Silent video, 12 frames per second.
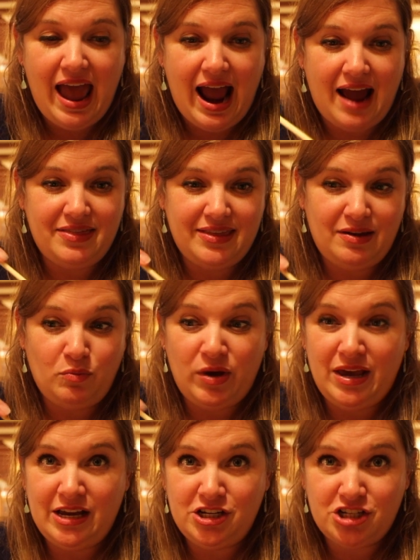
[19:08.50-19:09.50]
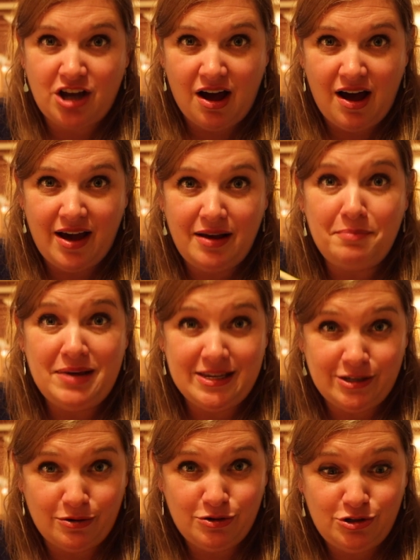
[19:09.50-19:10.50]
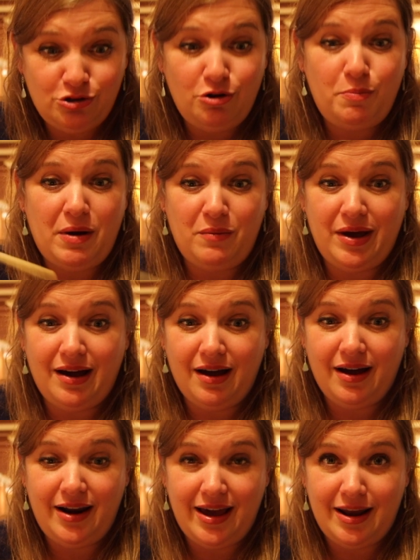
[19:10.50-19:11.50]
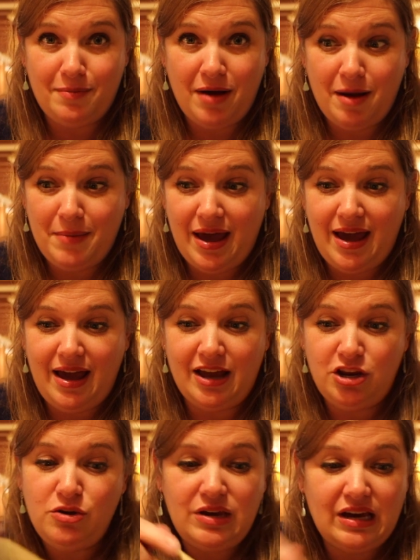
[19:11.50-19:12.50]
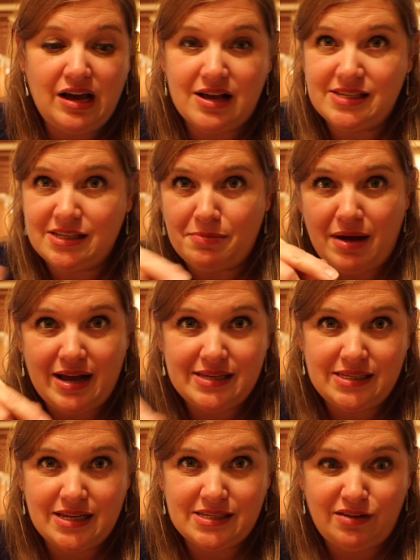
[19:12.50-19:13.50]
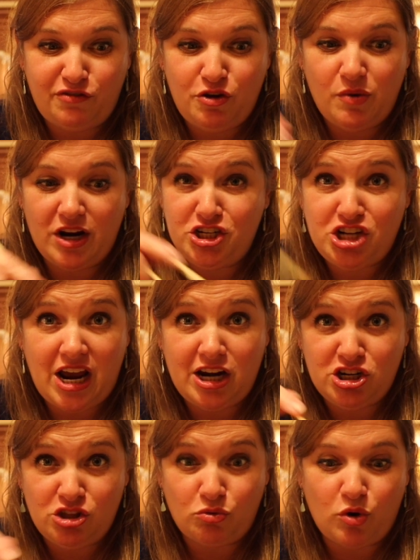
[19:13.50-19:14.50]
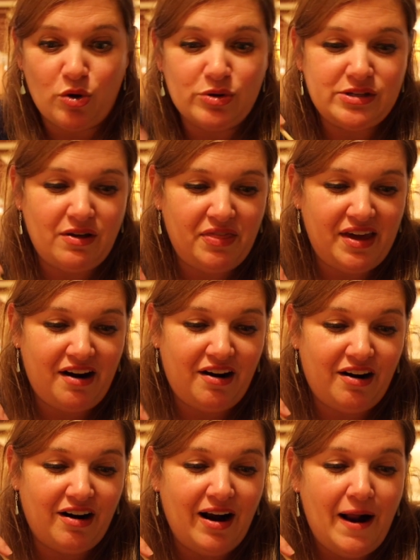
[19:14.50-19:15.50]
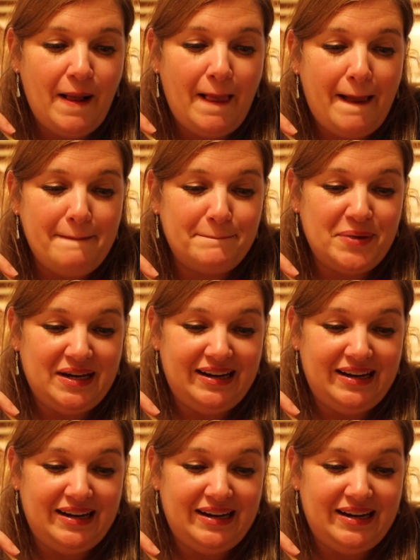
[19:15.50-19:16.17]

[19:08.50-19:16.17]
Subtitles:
and then we each got miso soup, and we got edamame, and you can customize this if you want to change the rolls on there. But